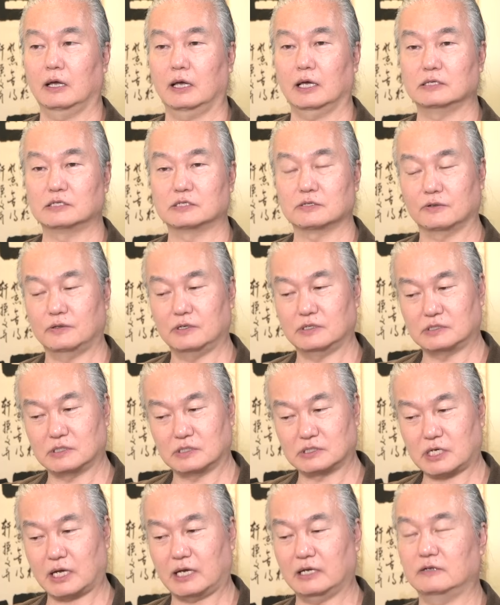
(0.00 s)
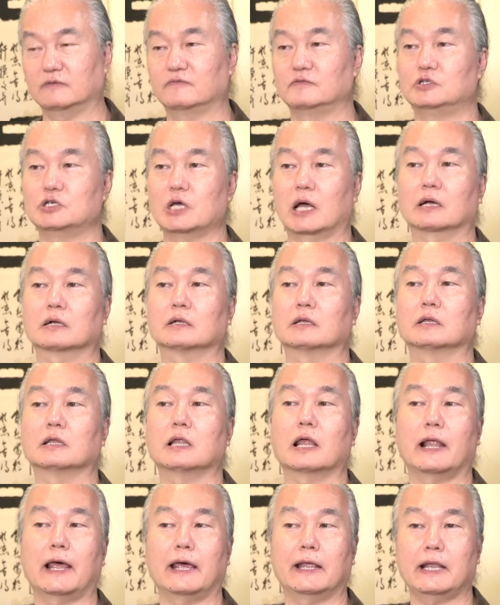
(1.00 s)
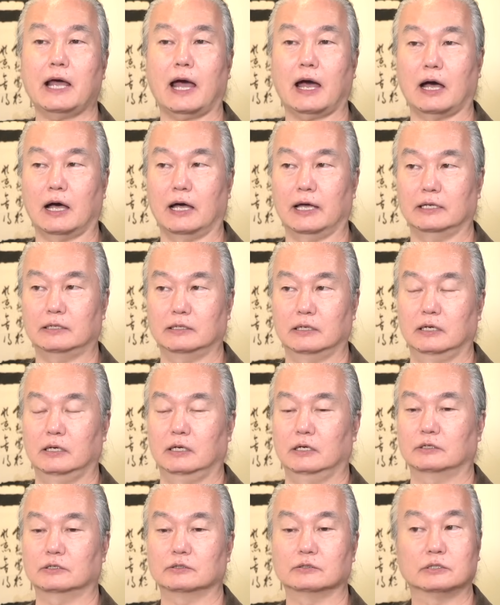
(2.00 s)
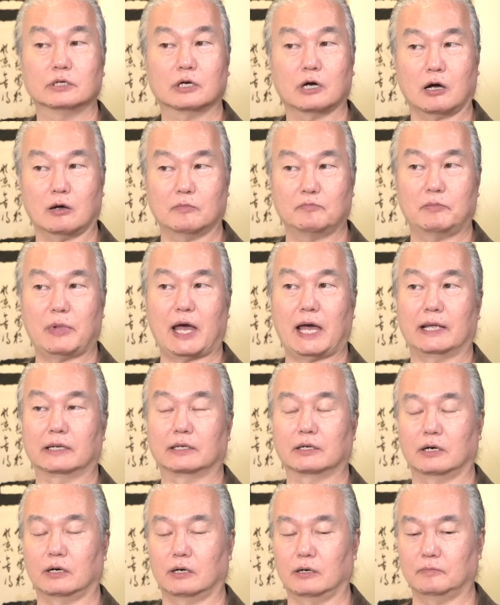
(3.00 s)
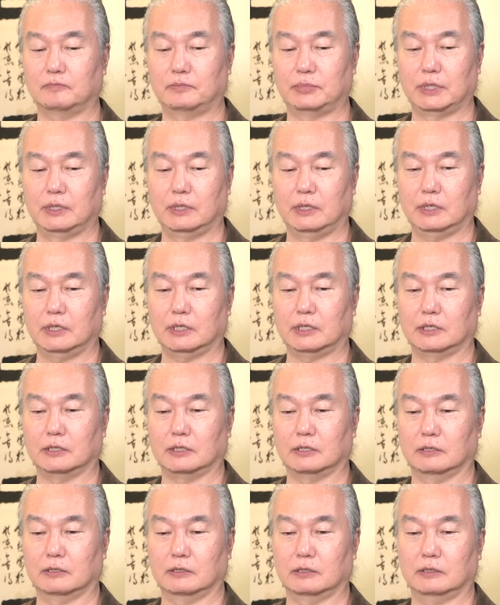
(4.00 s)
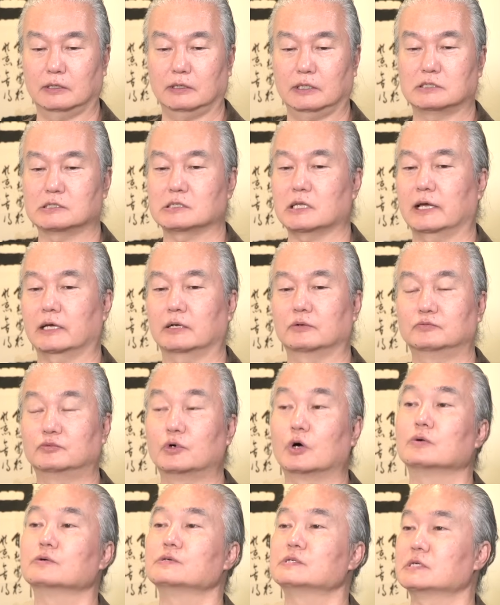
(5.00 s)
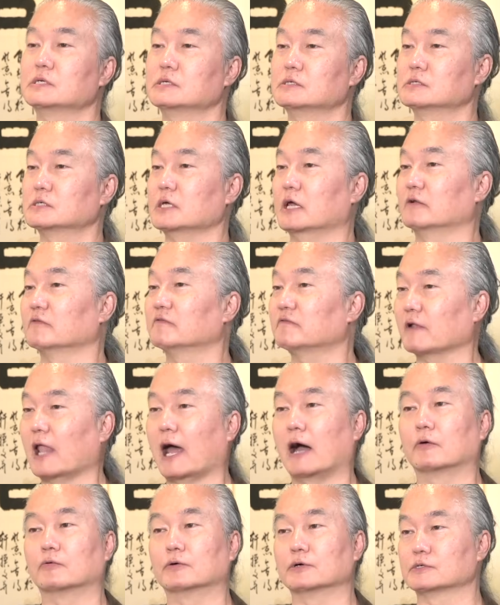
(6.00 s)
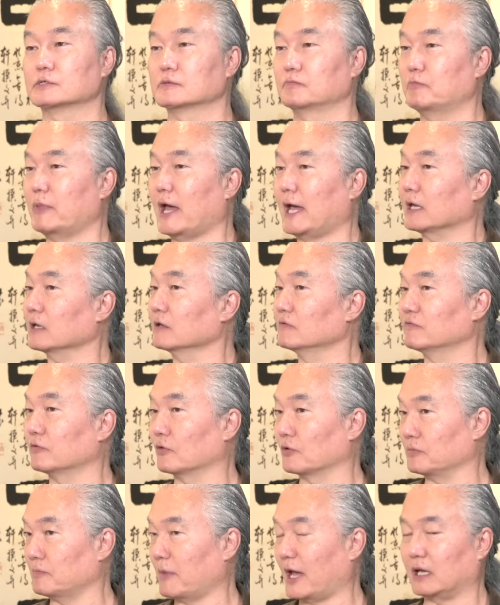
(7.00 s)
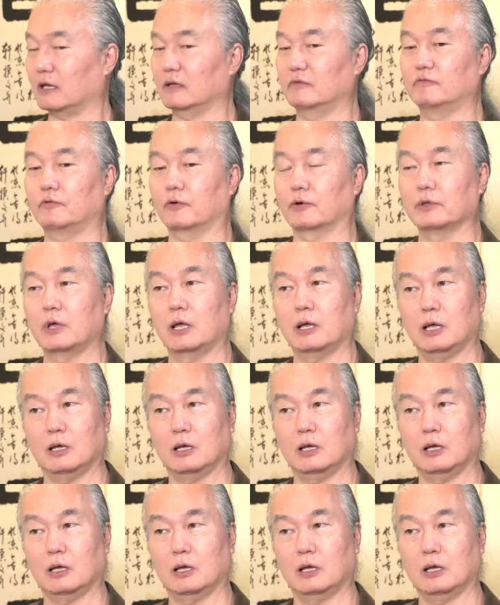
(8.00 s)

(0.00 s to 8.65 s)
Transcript: And so there's this kind of Jekyll and Hyde, good cop, bad cop. It's like roses and flowers, back and forth, back and forth.